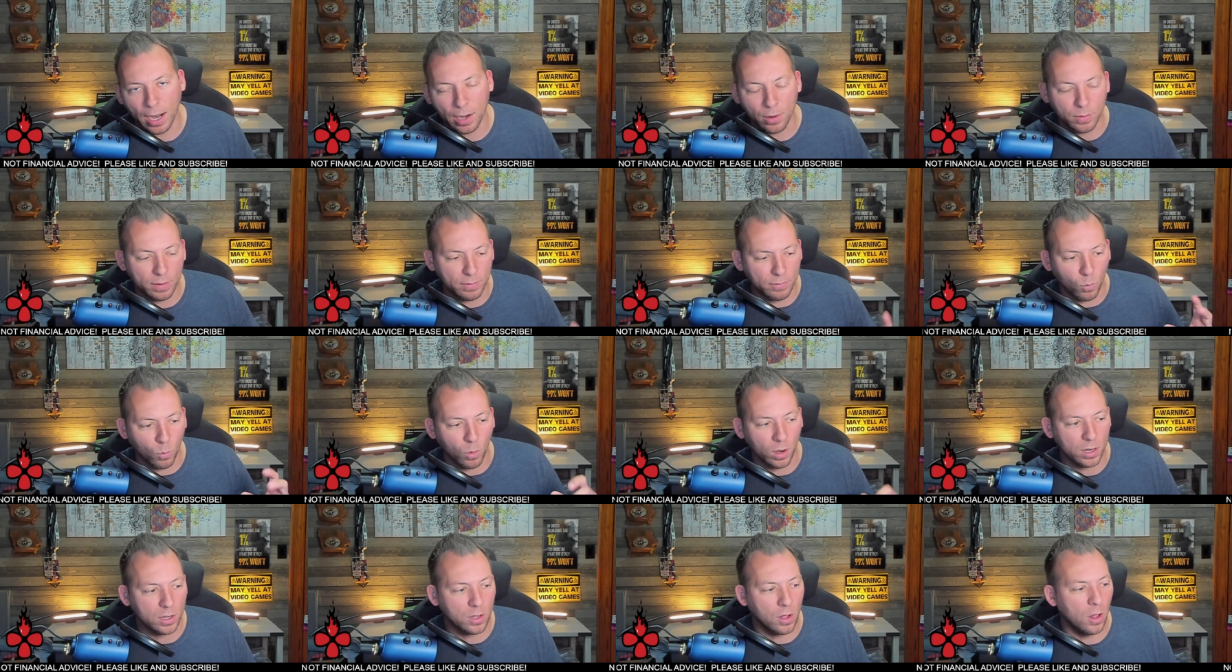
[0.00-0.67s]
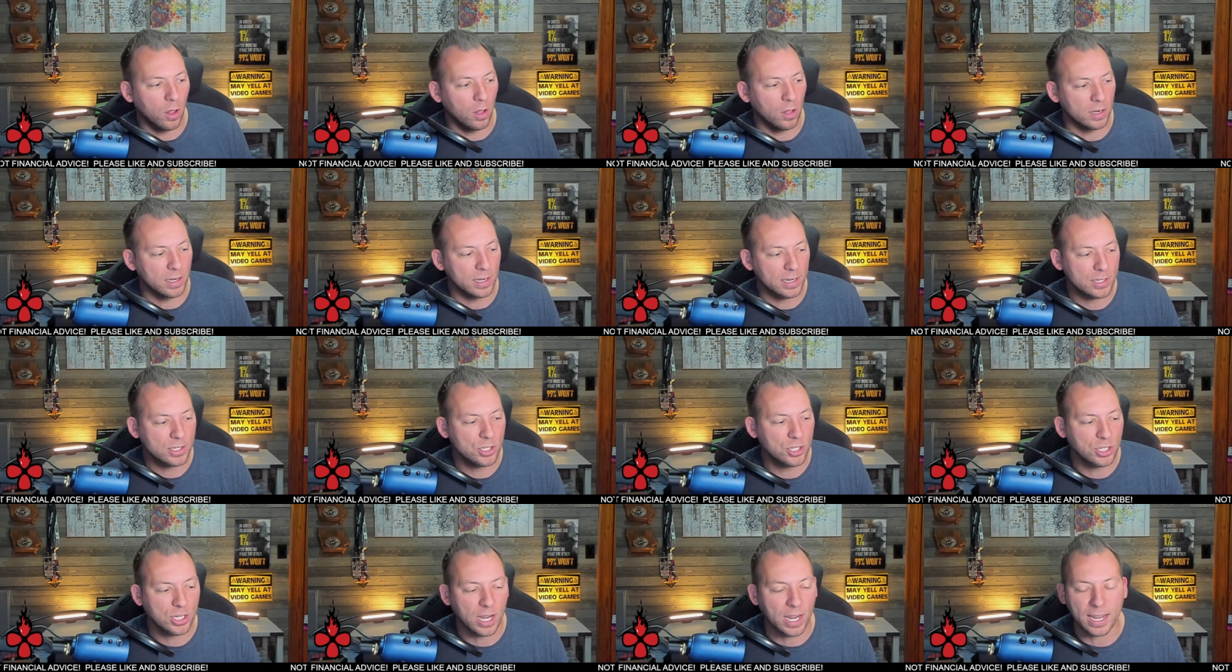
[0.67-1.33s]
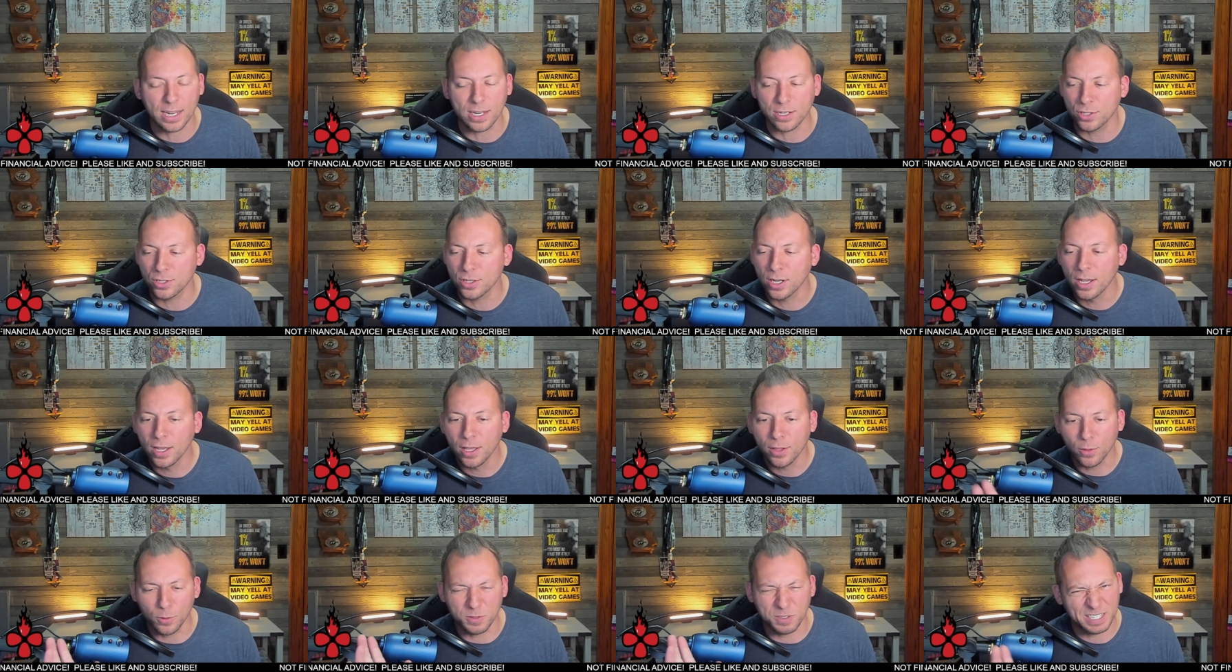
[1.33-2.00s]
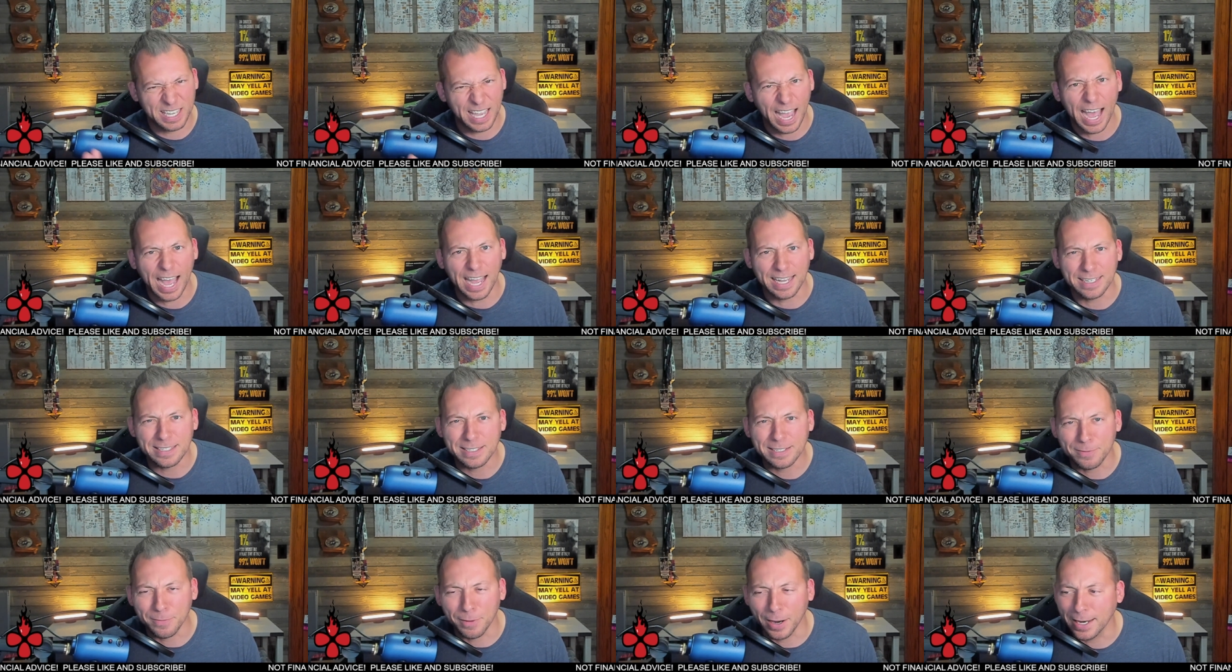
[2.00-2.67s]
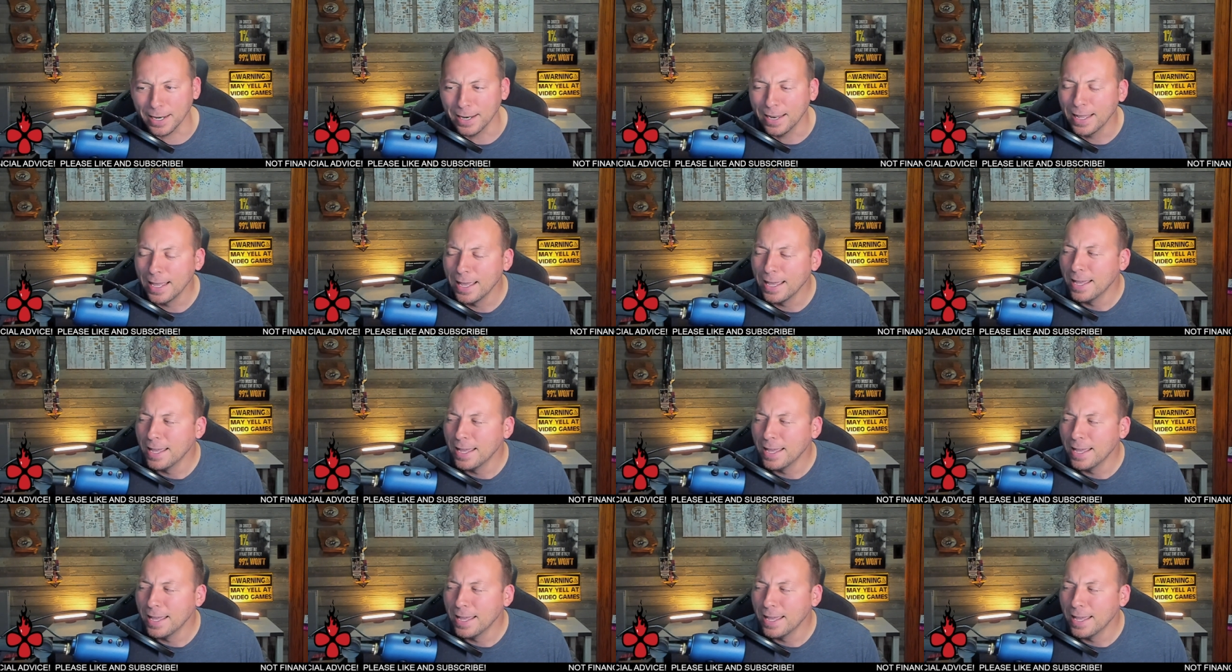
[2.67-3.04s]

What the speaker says: I don't even want to call it an exchange. Those guys, right?